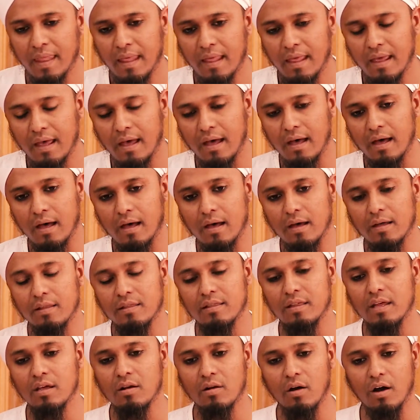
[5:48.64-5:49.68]

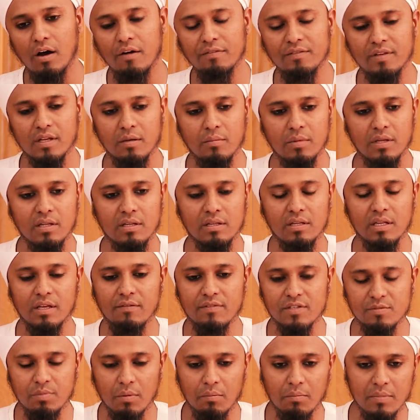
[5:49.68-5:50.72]
Thereafter, immediately, if it's
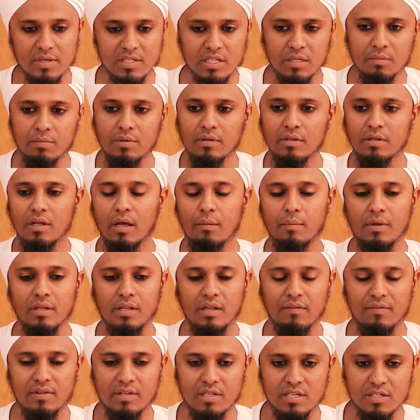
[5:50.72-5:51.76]
permissible, if
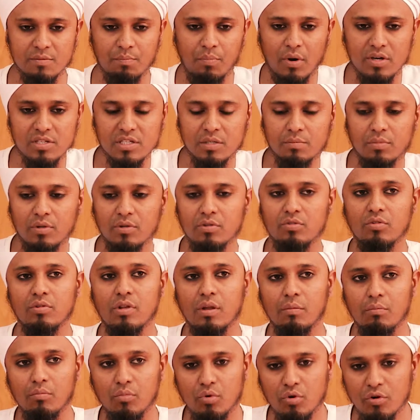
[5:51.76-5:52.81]
it is possible to
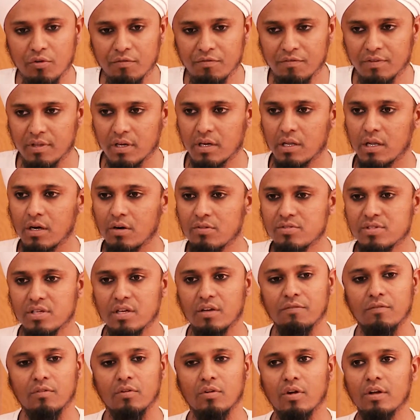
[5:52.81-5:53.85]
remove the clothes,
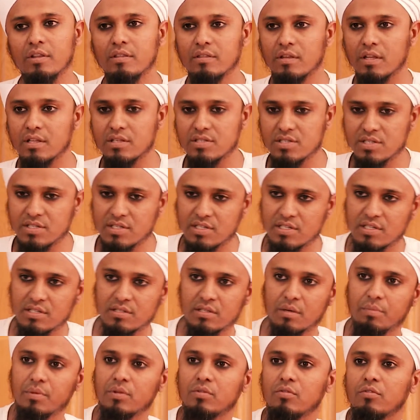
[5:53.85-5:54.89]
if not, then just
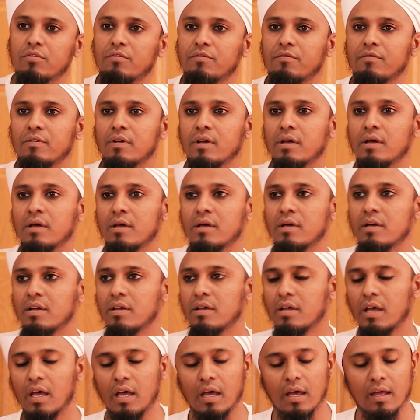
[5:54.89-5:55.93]
snip it off
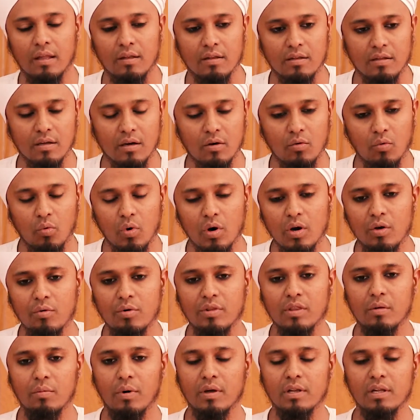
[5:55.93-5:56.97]
and work with
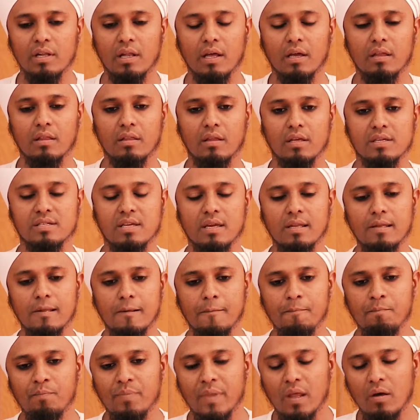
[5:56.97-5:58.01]
the body, like they said,
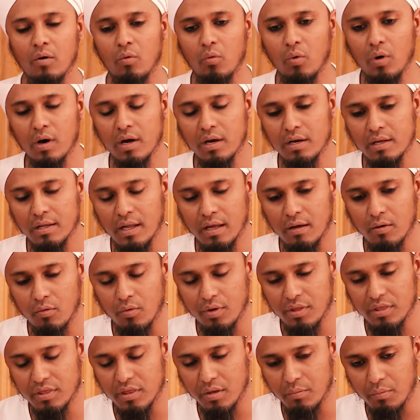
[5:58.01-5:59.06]
work like
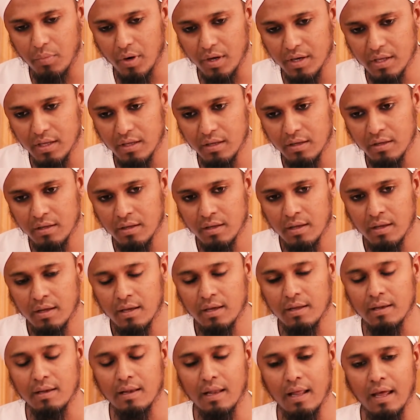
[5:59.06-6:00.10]
with the body,
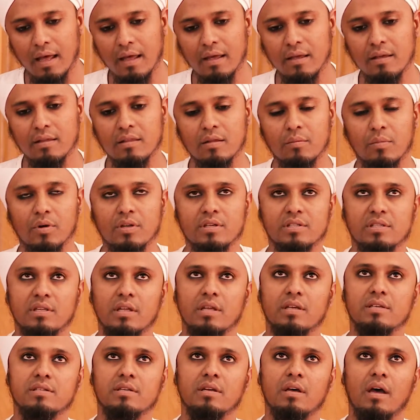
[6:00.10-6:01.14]
like the body. There
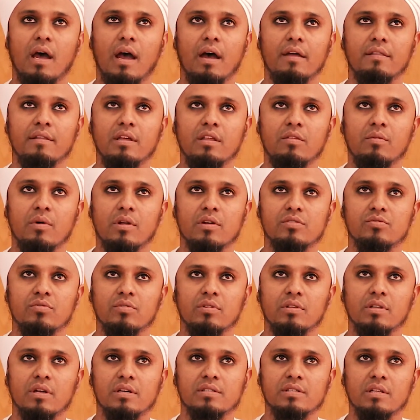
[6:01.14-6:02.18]
is a hadith where
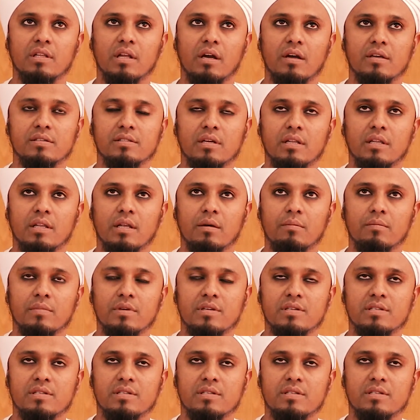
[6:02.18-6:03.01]
Rasulullah sallallahu alaihi wasallam, it